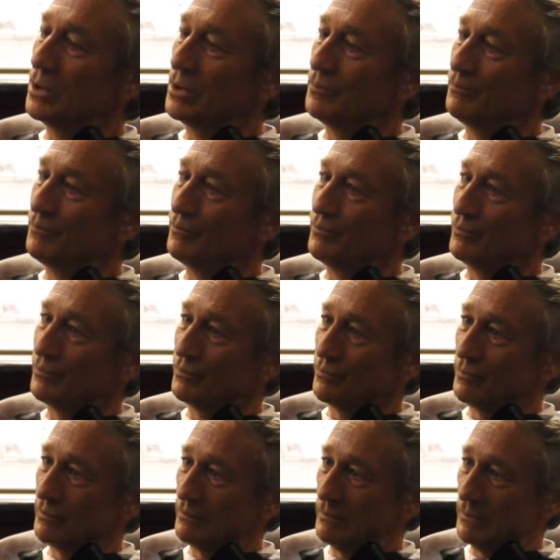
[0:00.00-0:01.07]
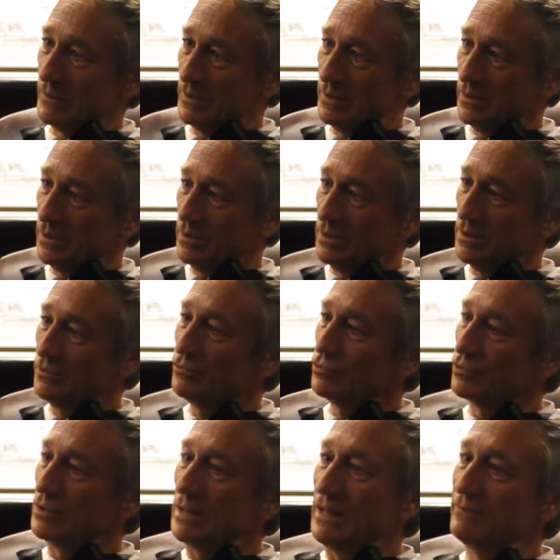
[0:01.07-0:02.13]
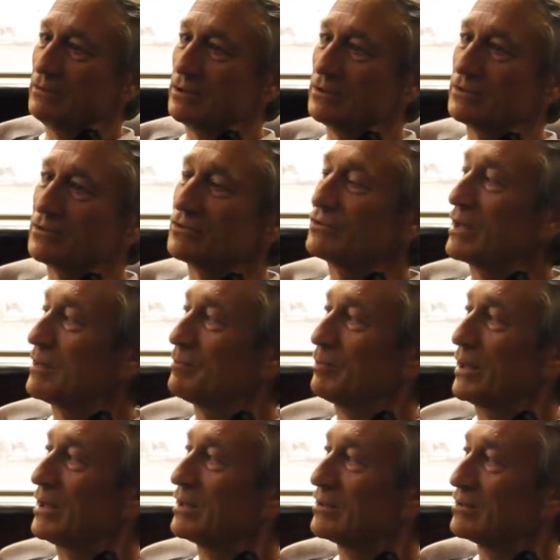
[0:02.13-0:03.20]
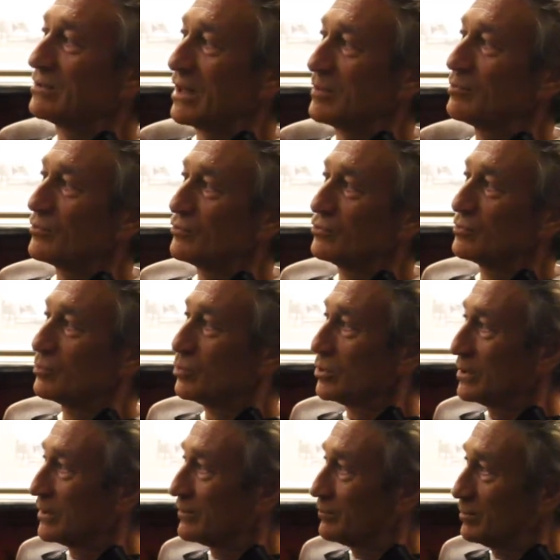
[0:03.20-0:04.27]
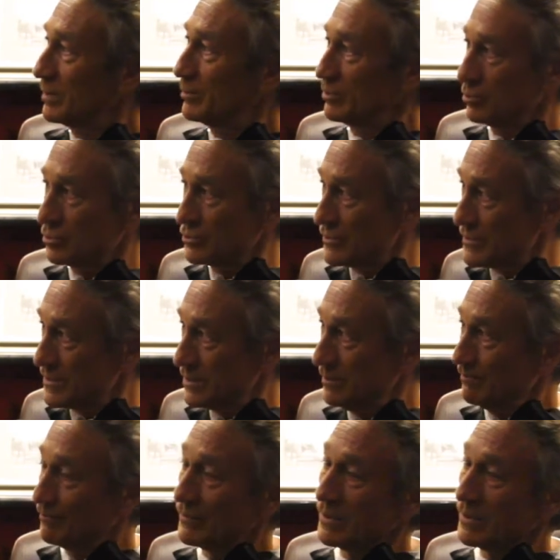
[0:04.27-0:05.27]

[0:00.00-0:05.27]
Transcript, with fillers: um, uh, into a level to start playing the type of football that people want to see.